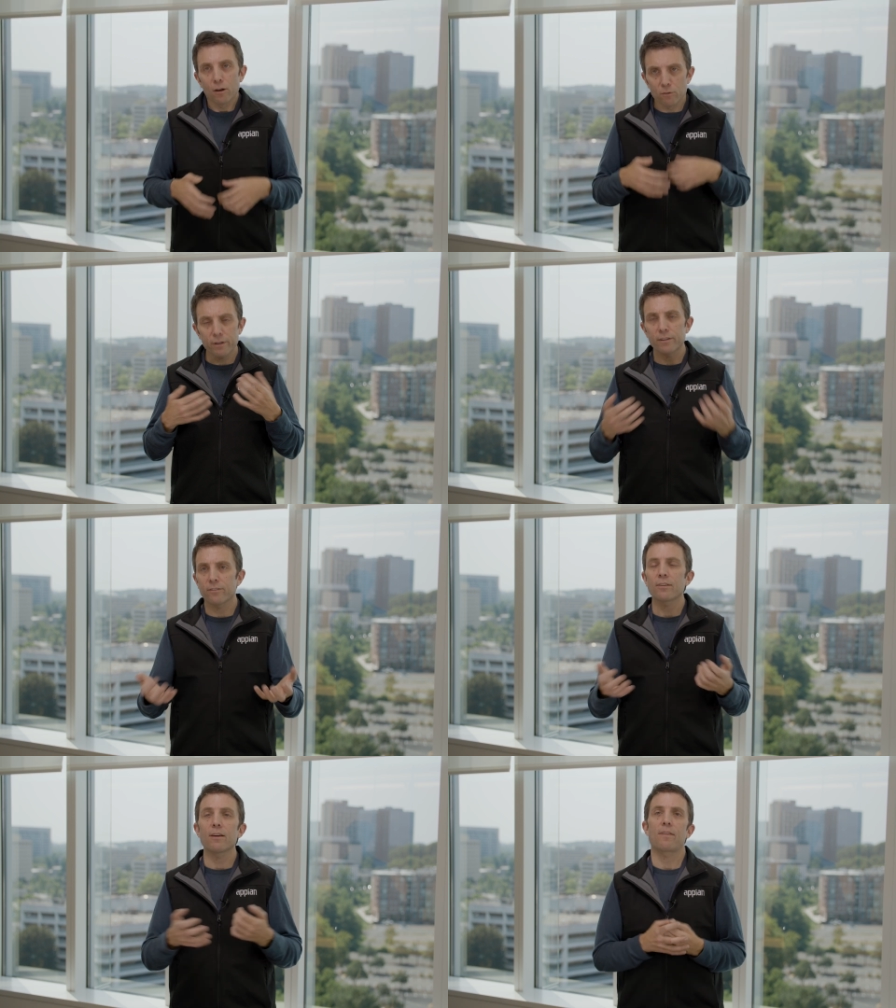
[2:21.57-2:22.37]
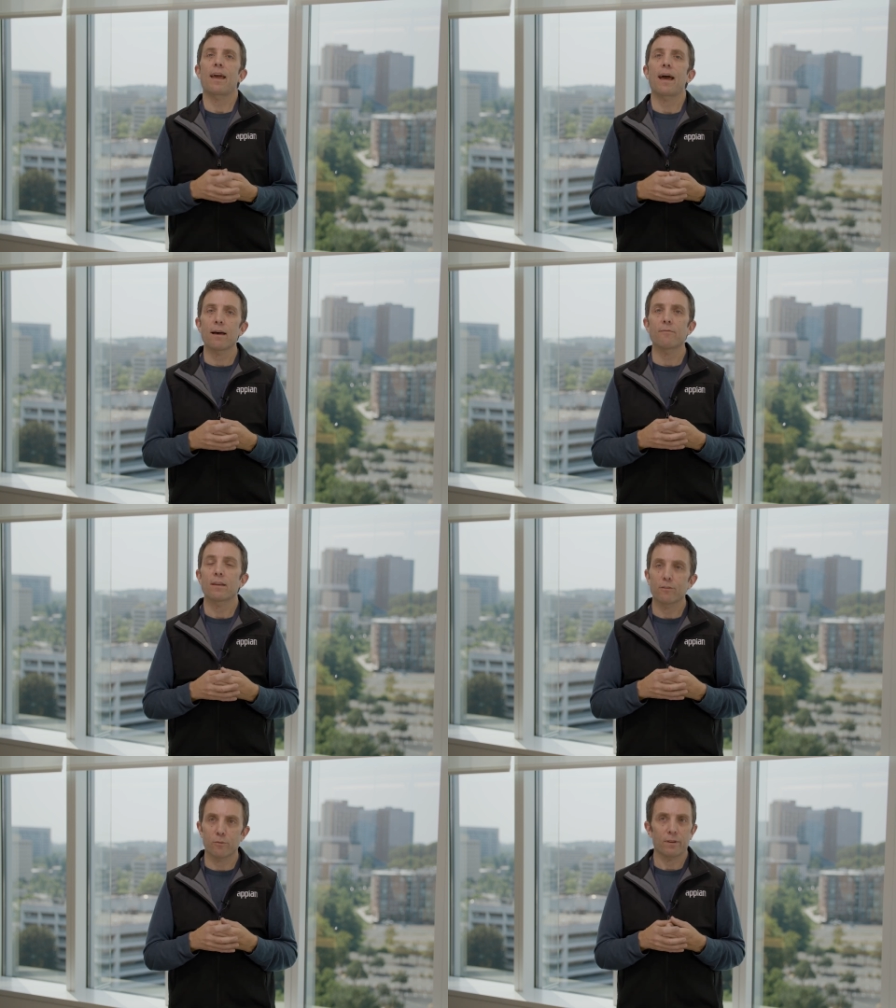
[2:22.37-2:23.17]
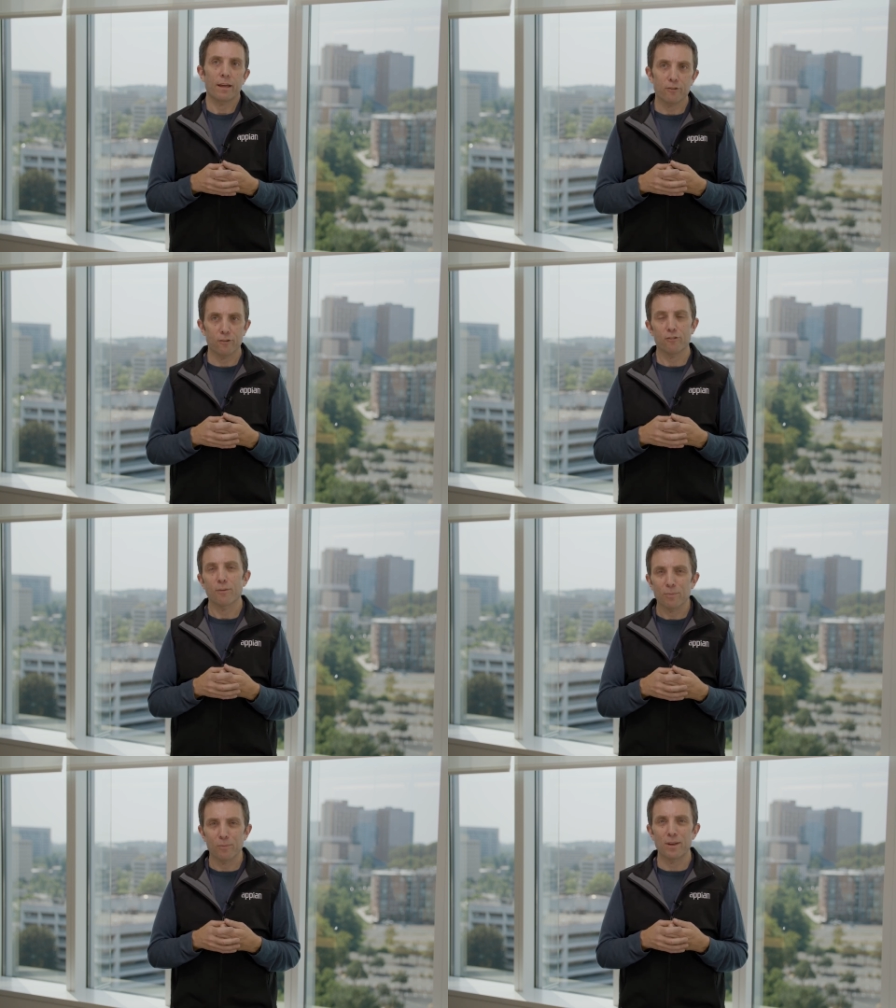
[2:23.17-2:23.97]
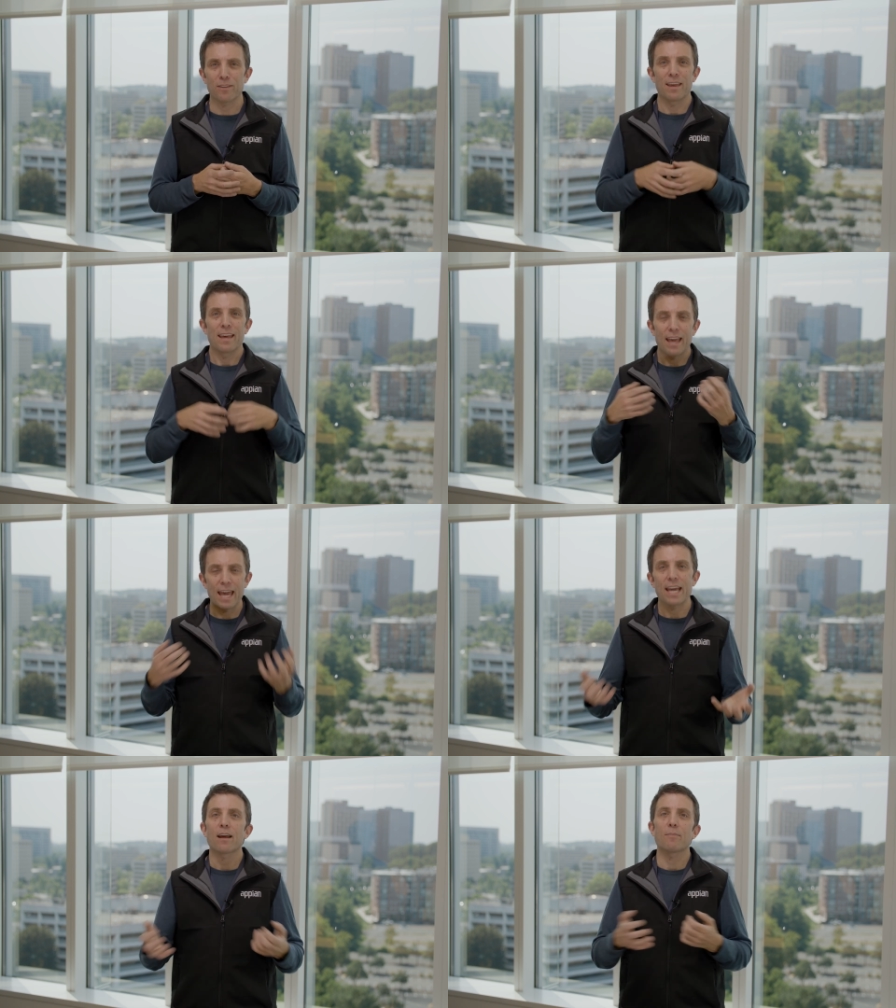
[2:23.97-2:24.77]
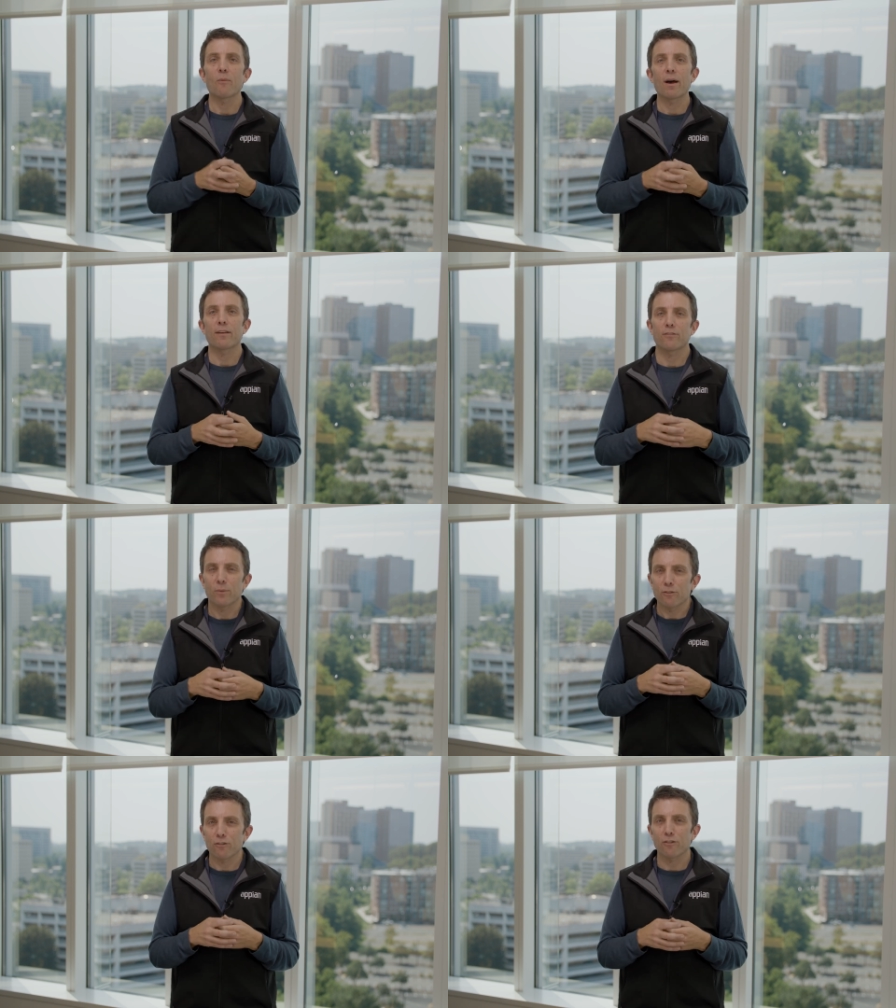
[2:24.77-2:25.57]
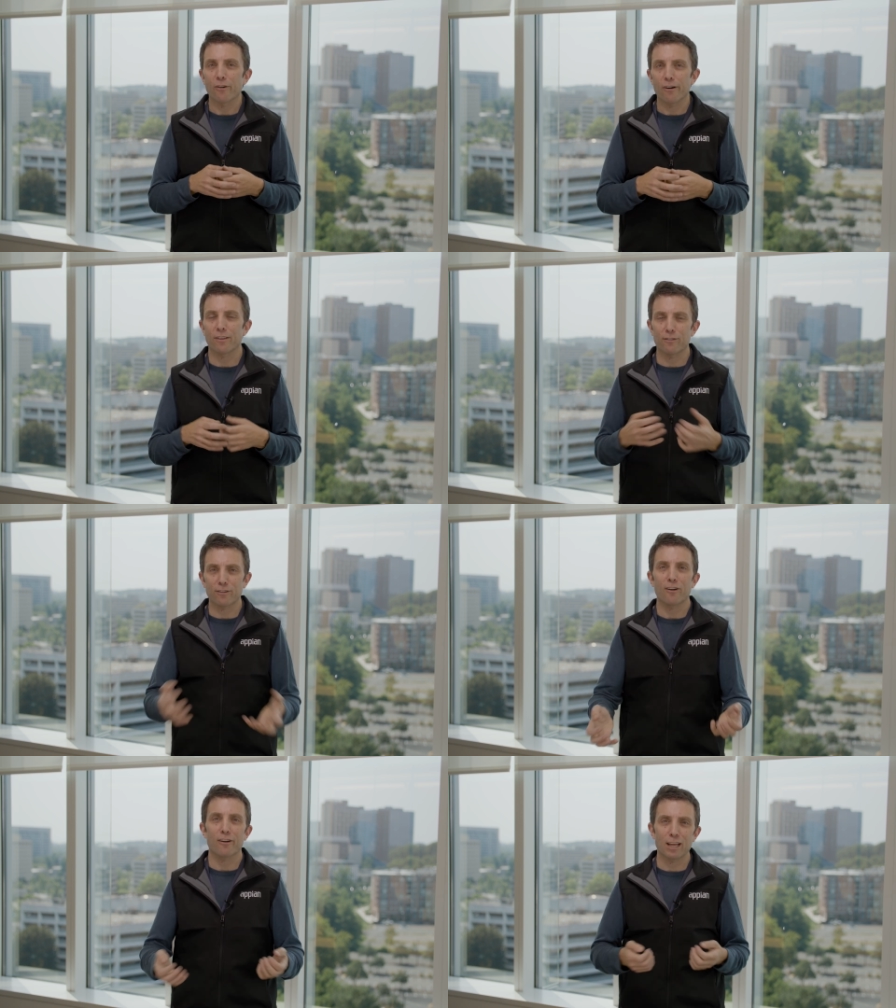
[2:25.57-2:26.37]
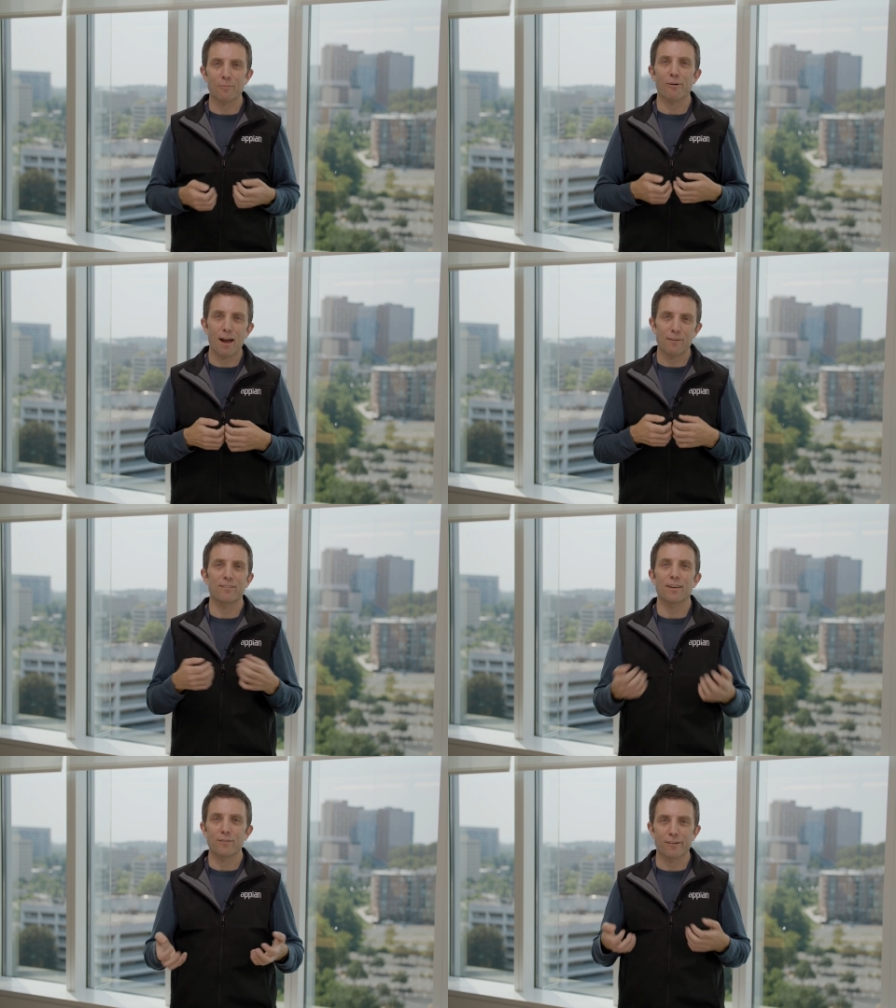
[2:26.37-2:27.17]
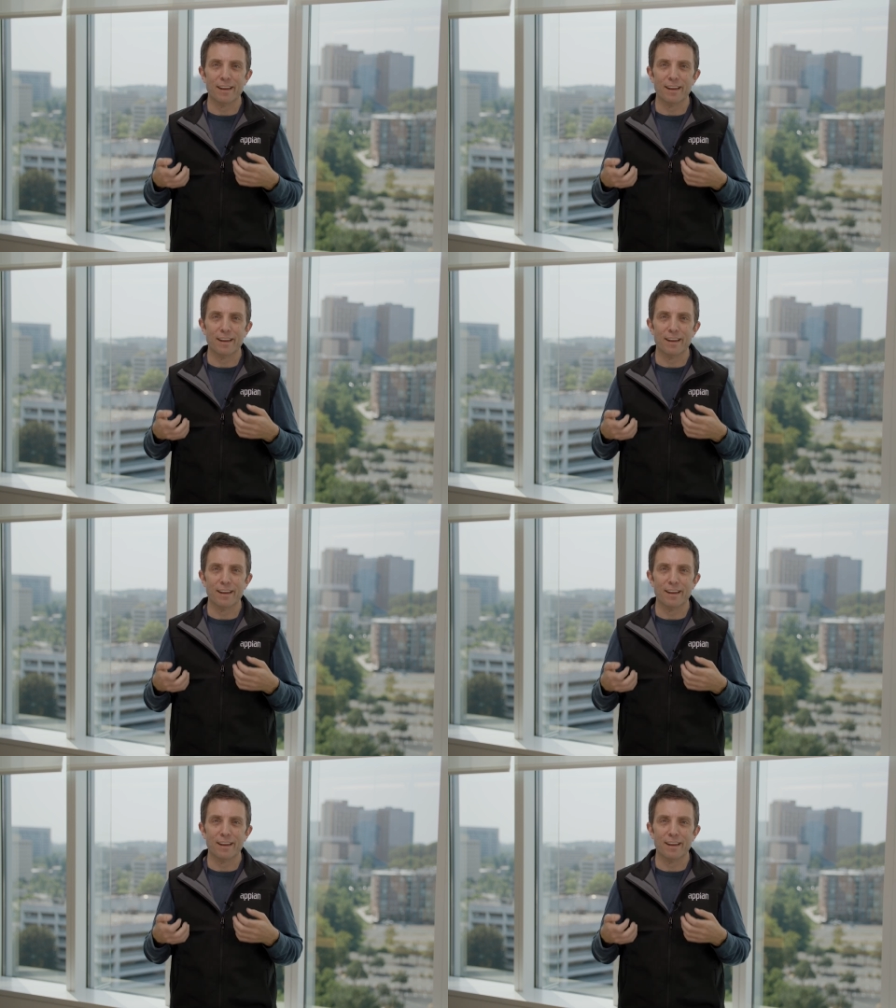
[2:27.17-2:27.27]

Look to see if they have these relationships with AWS to ensure the security and privacy of your